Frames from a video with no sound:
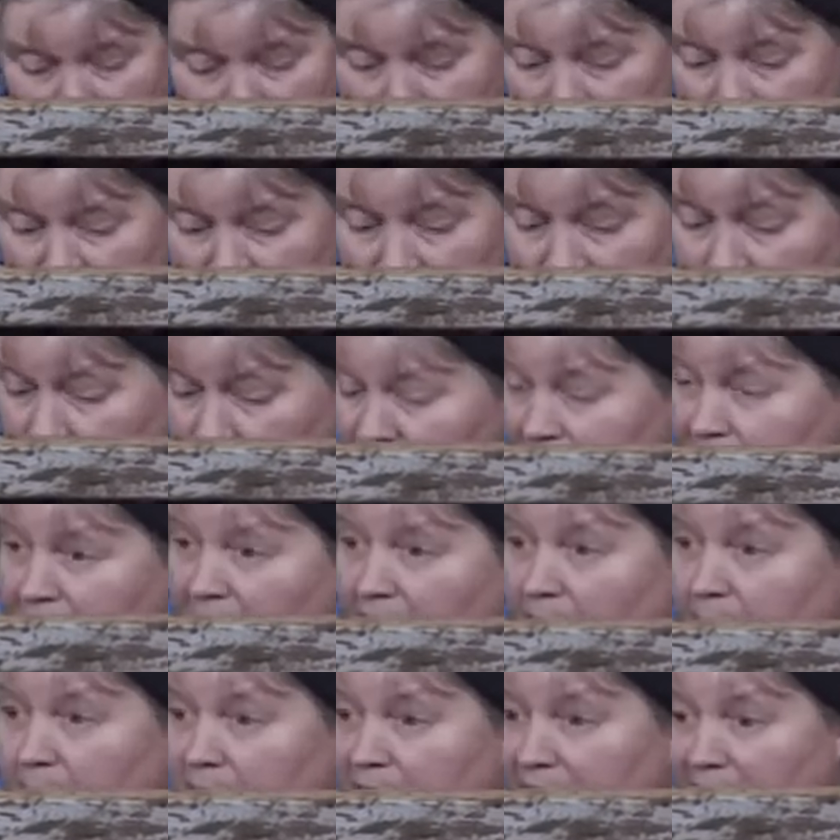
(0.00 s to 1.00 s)
But I had one
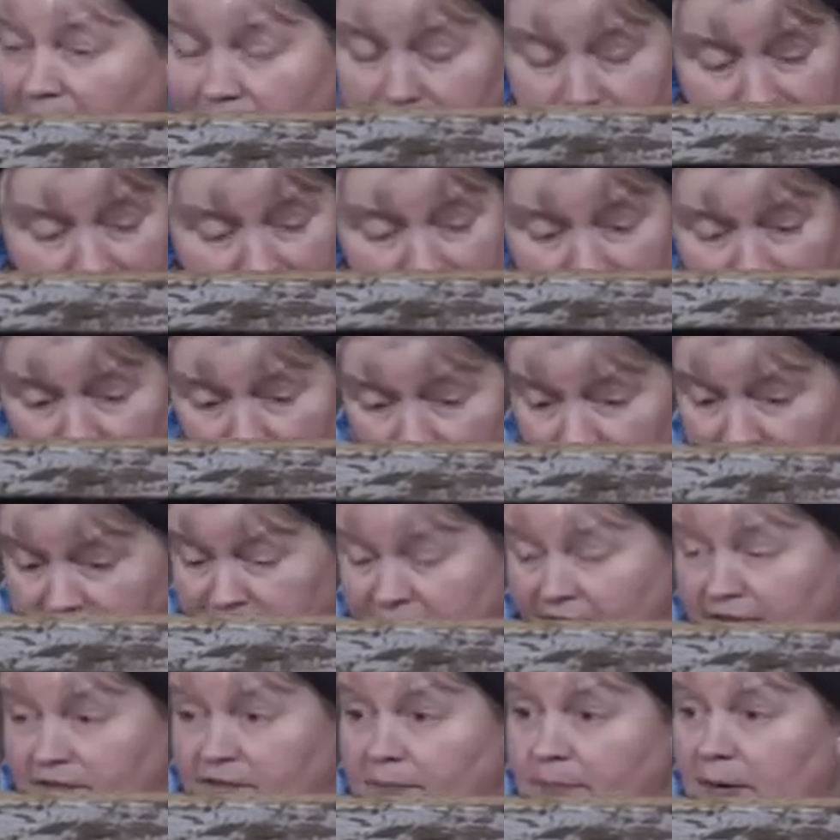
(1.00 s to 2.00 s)
farmer came back and all he
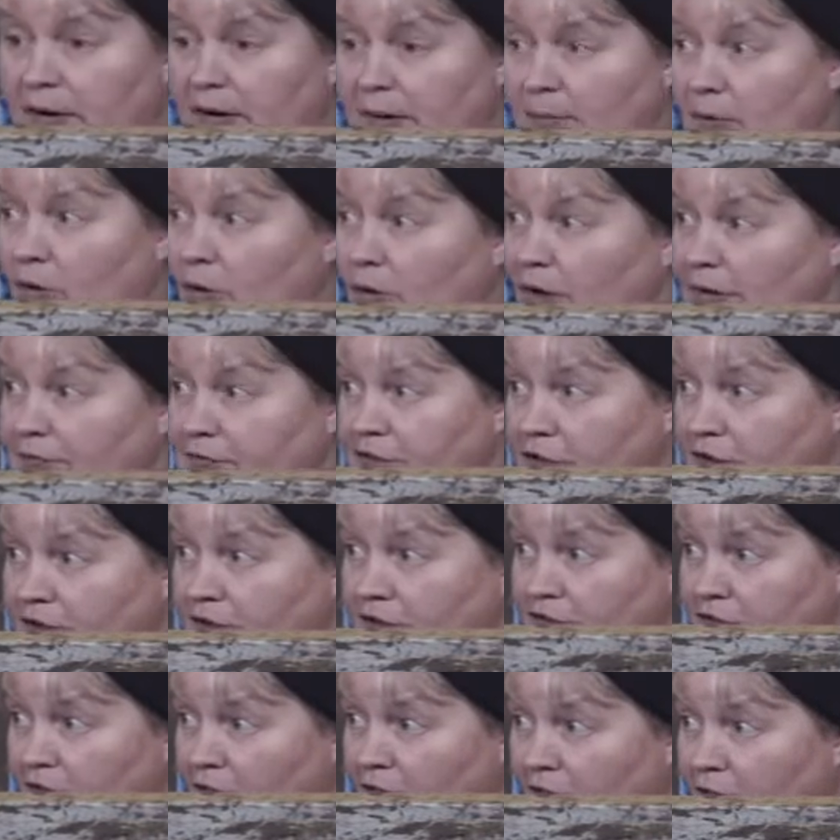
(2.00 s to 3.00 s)
says, Miriam, all I've done
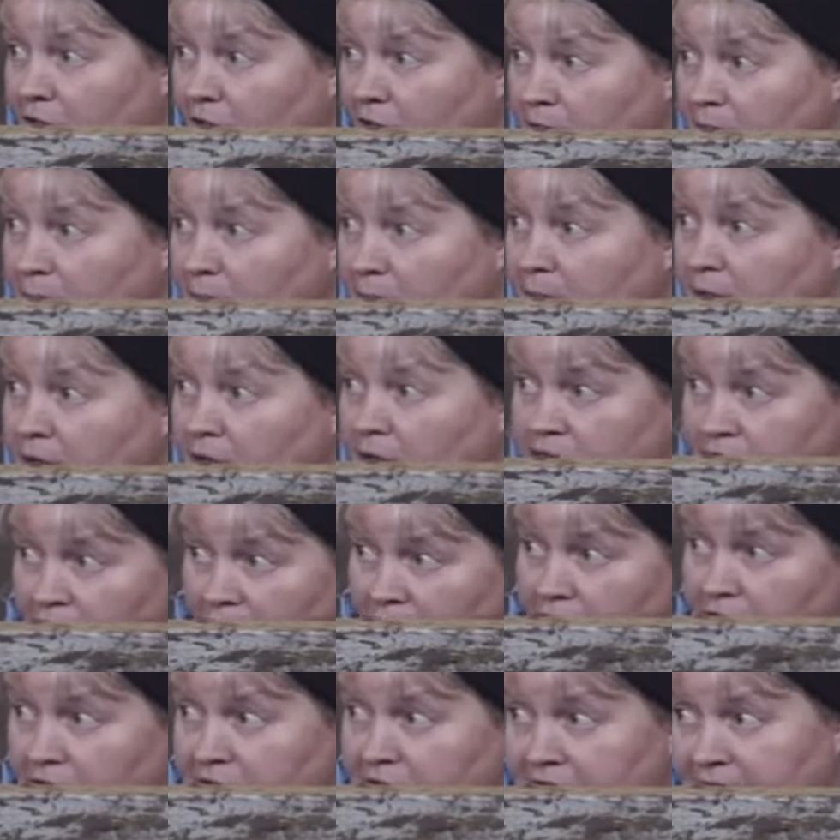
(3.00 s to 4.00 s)
is gone home,
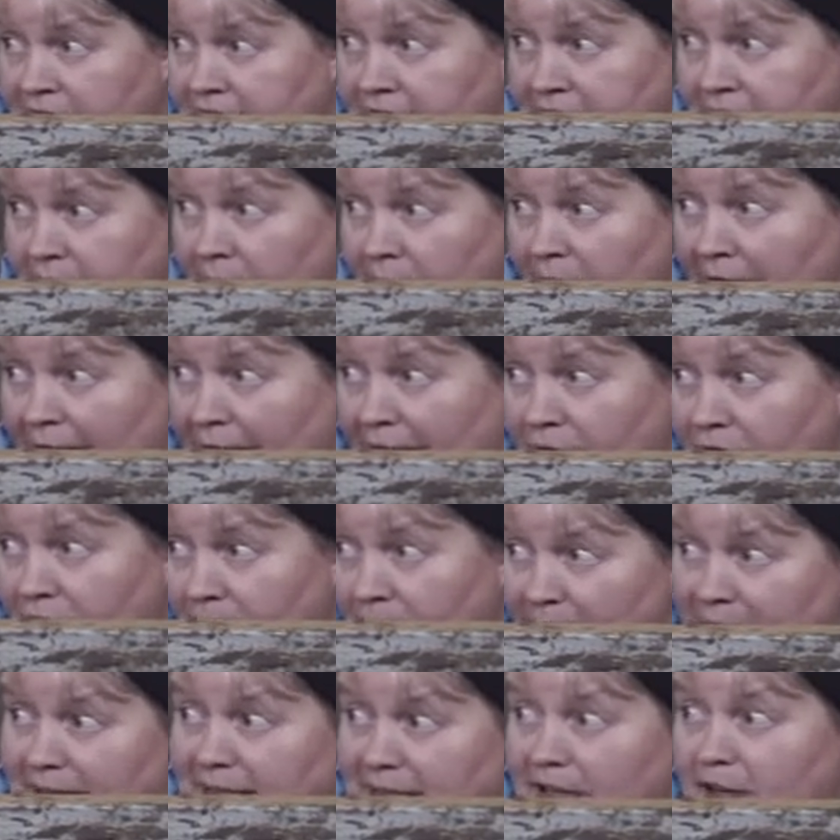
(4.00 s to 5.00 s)
turned the system round,
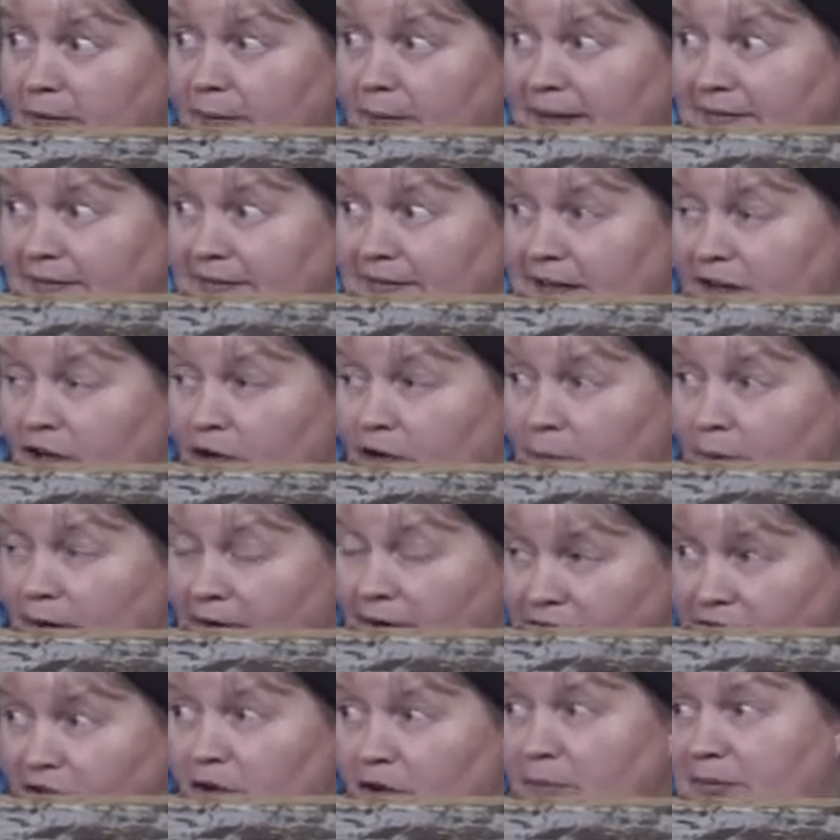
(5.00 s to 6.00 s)
made it go
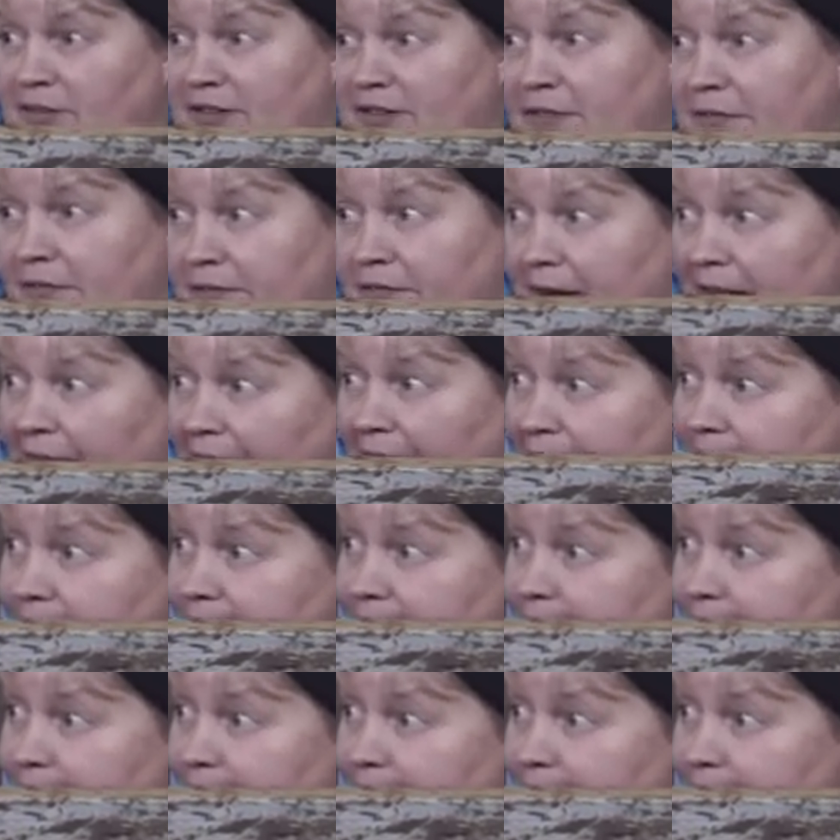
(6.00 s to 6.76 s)
anti-clockwise and got myself a flag.